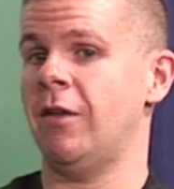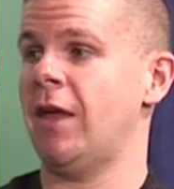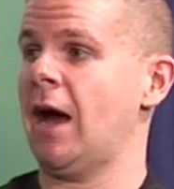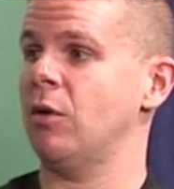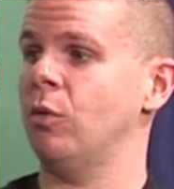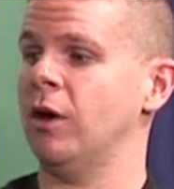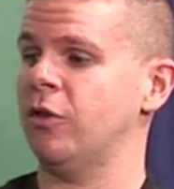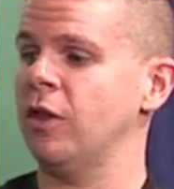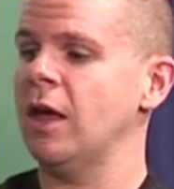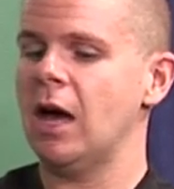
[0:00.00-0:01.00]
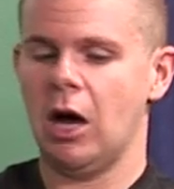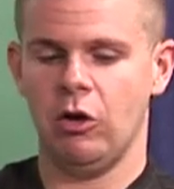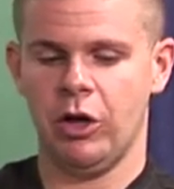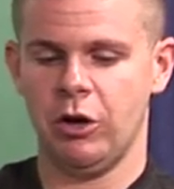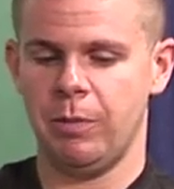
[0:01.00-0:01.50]
that with a
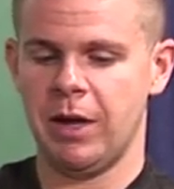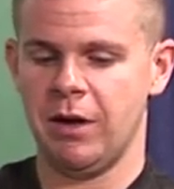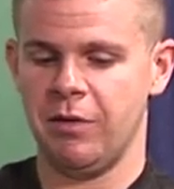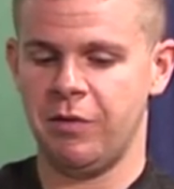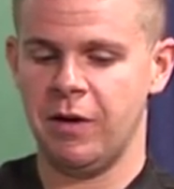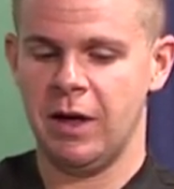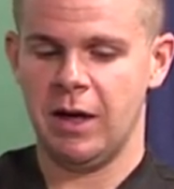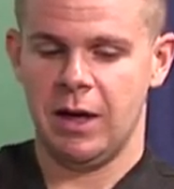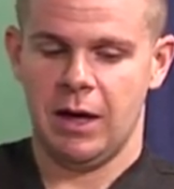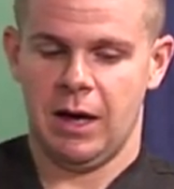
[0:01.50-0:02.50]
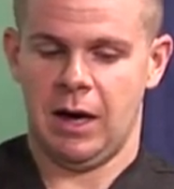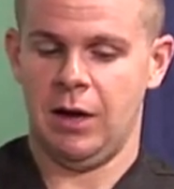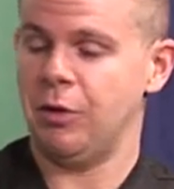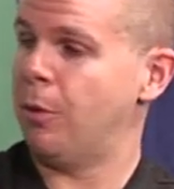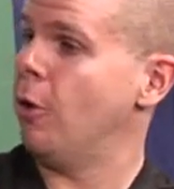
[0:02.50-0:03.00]
little bit of uh,
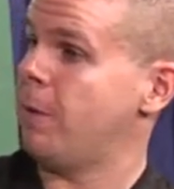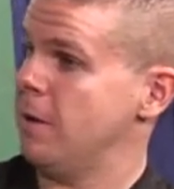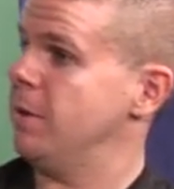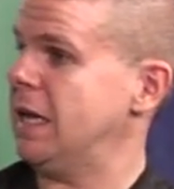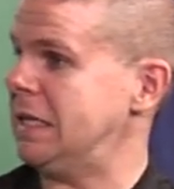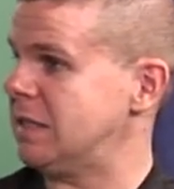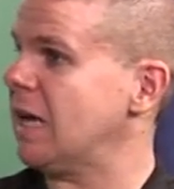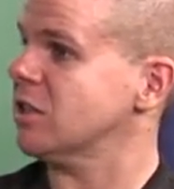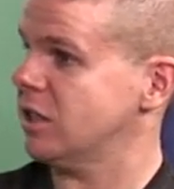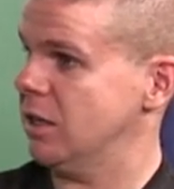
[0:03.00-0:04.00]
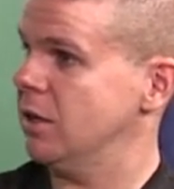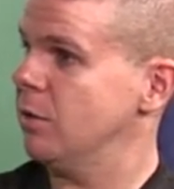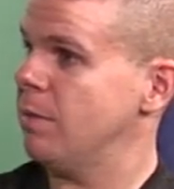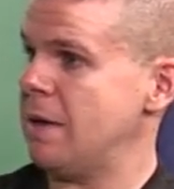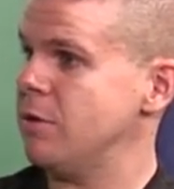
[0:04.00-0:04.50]
the bullpen being tested.
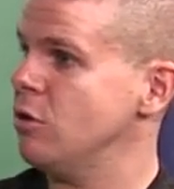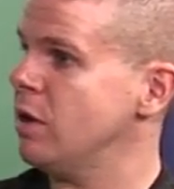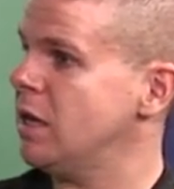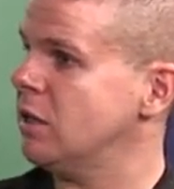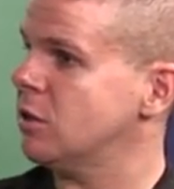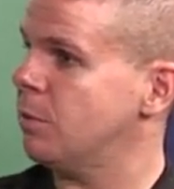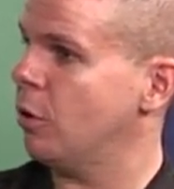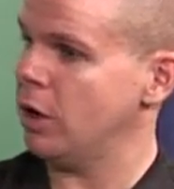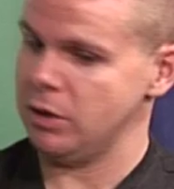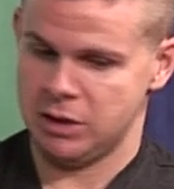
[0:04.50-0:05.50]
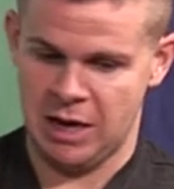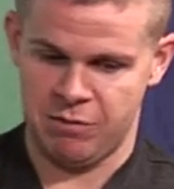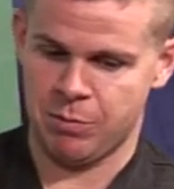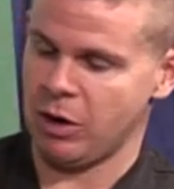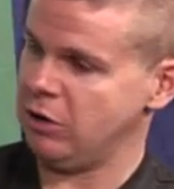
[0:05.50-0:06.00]
Maybe you need to put
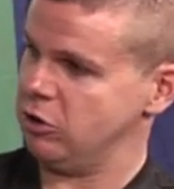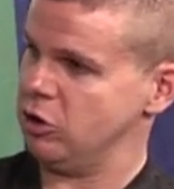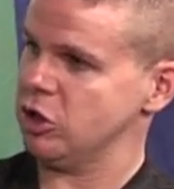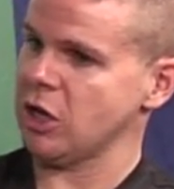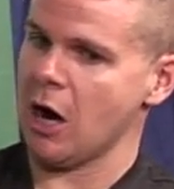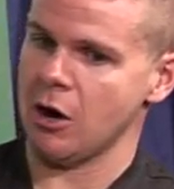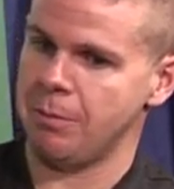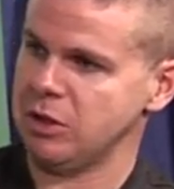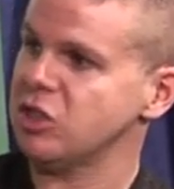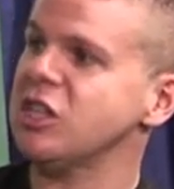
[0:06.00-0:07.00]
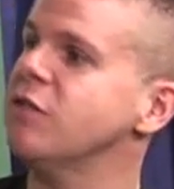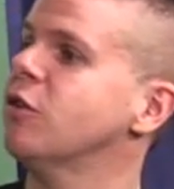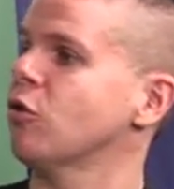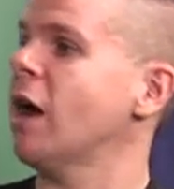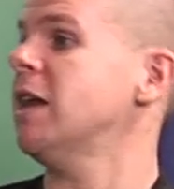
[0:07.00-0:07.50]
David Price as your starter, but Steven
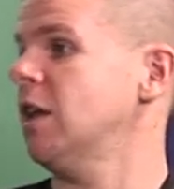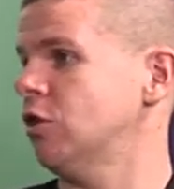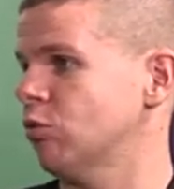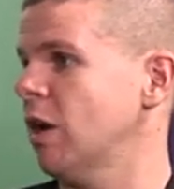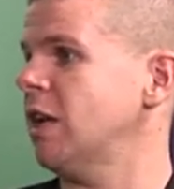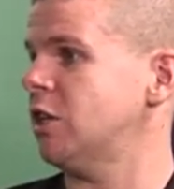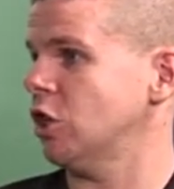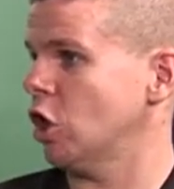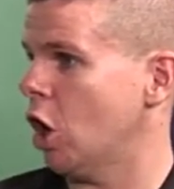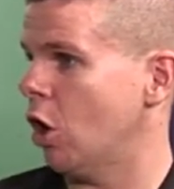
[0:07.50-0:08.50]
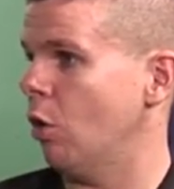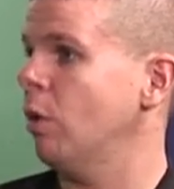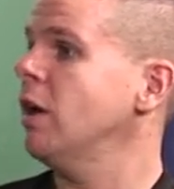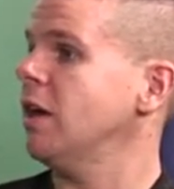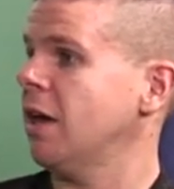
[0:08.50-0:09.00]
Wright is ready to go
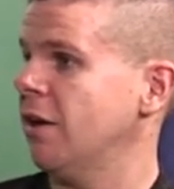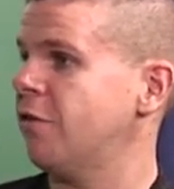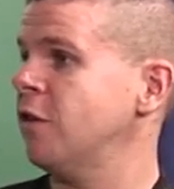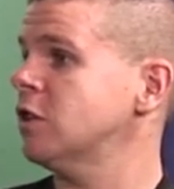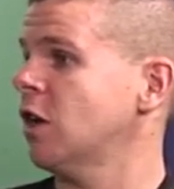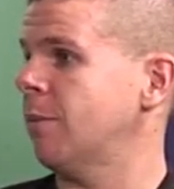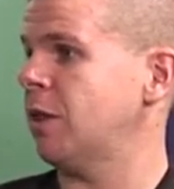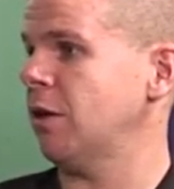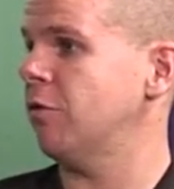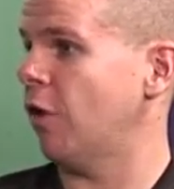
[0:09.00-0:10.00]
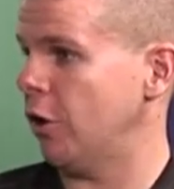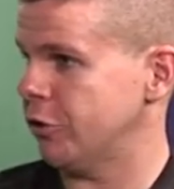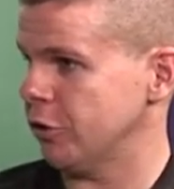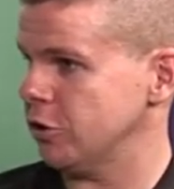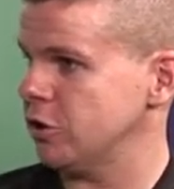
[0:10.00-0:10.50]
if something
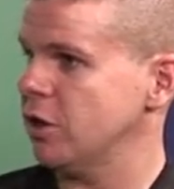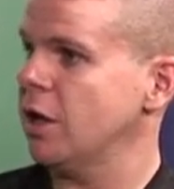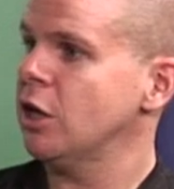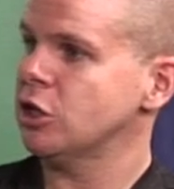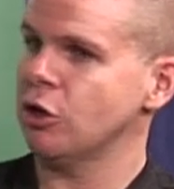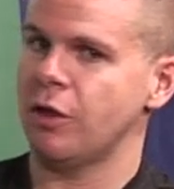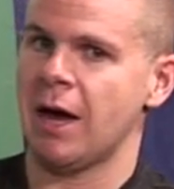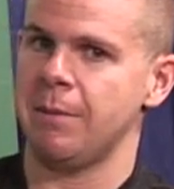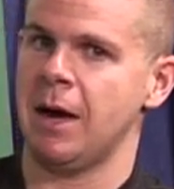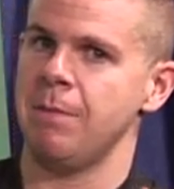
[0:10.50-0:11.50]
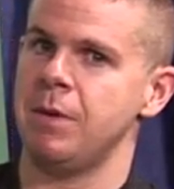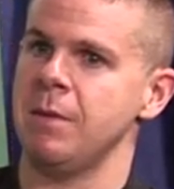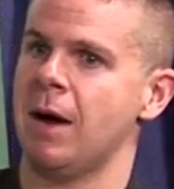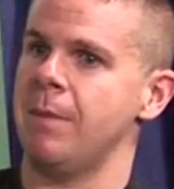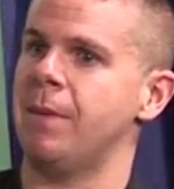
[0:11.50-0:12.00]
falters. Yeah. So that might be
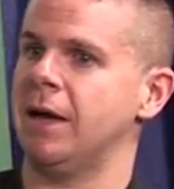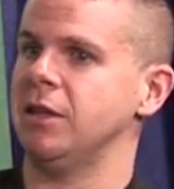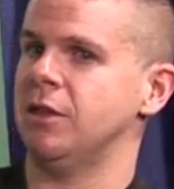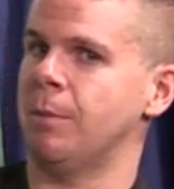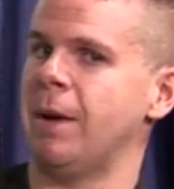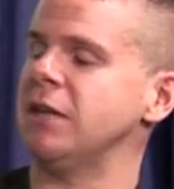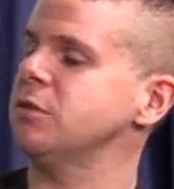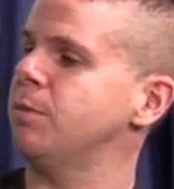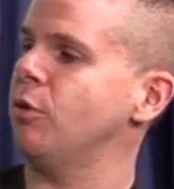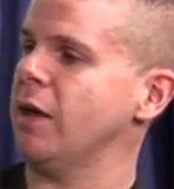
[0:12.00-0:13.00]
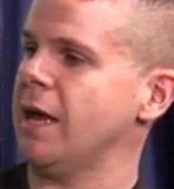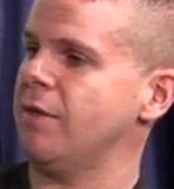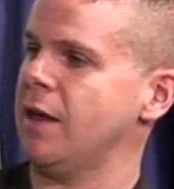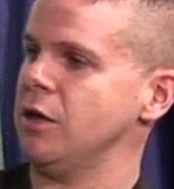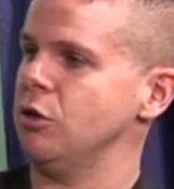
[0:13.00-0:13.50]
my be- the best plan
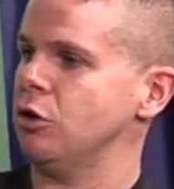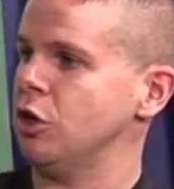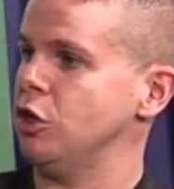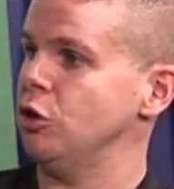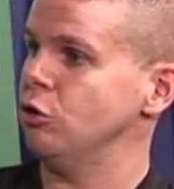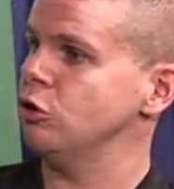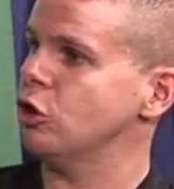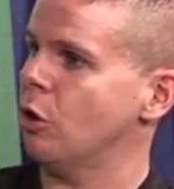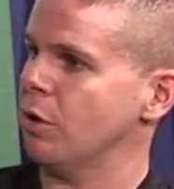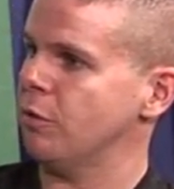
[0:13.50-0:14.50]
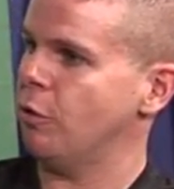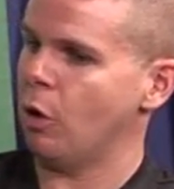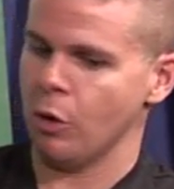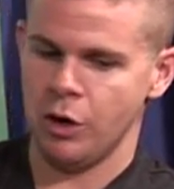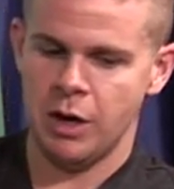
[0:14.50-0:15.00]
that you can use going
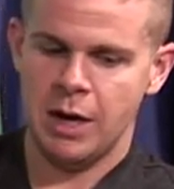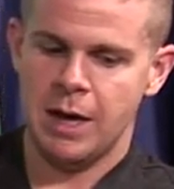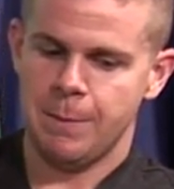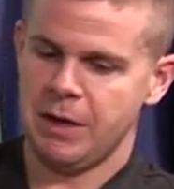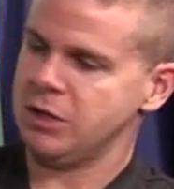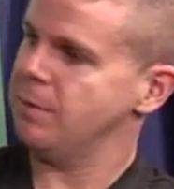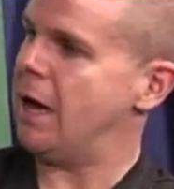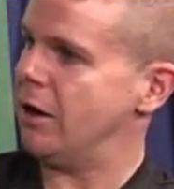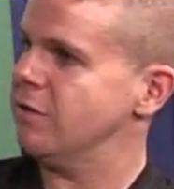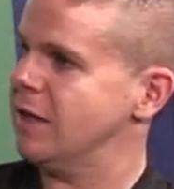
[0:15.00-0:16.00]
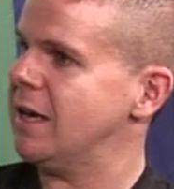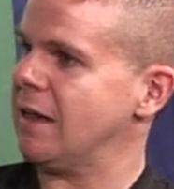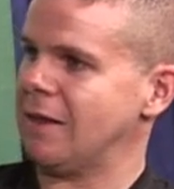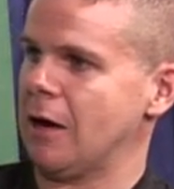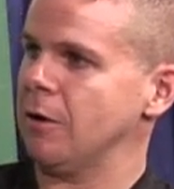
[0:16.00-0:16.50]
forward, but it's a matter of
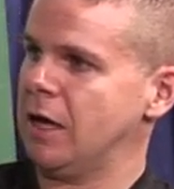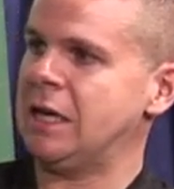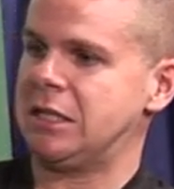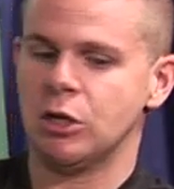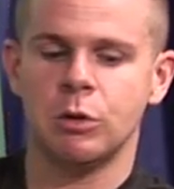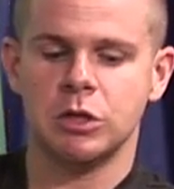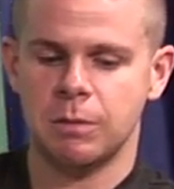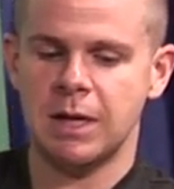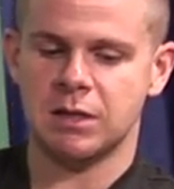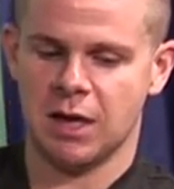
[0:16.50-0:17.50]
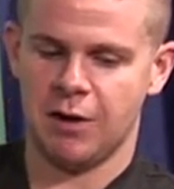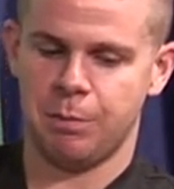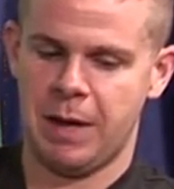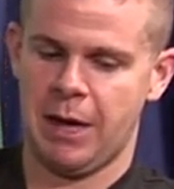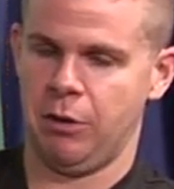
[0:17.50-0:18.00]
getting there. And it's going yeah. to be a tough
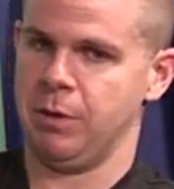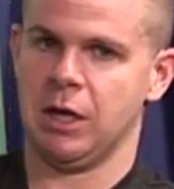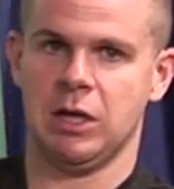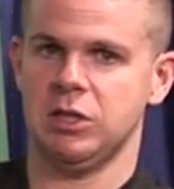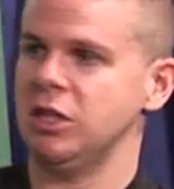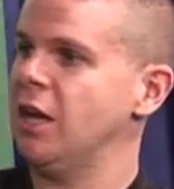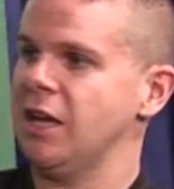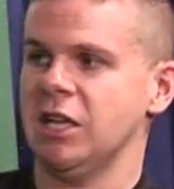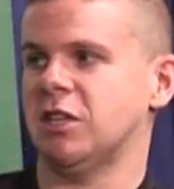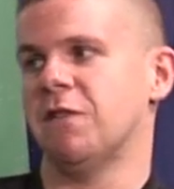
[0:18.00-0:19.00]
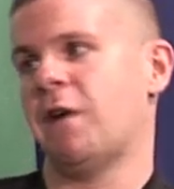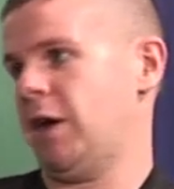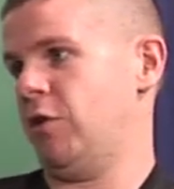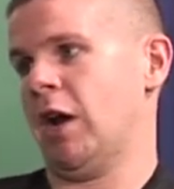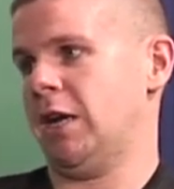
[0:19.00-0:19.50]
battle because it's a
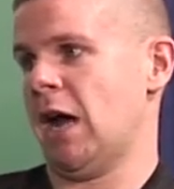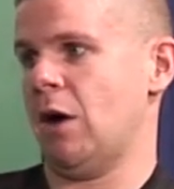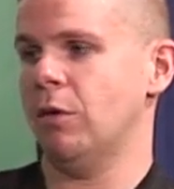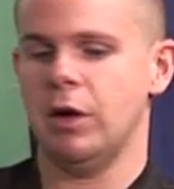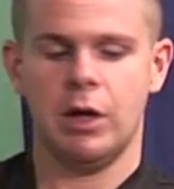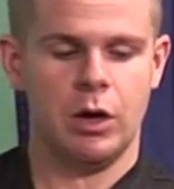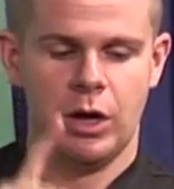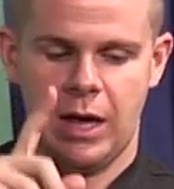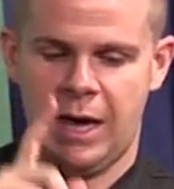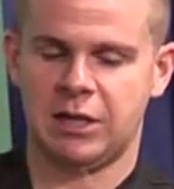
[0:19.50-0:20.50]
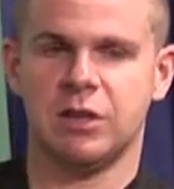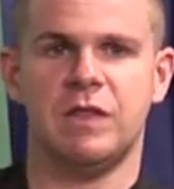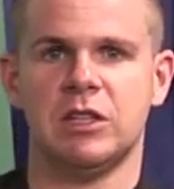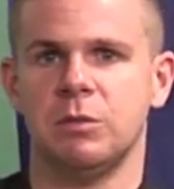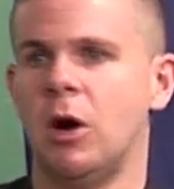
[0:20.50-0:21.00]
fight right now. As of
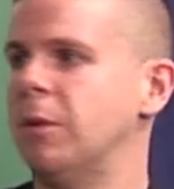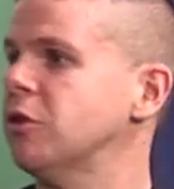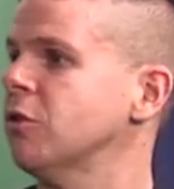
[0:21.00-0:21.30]
this moment, the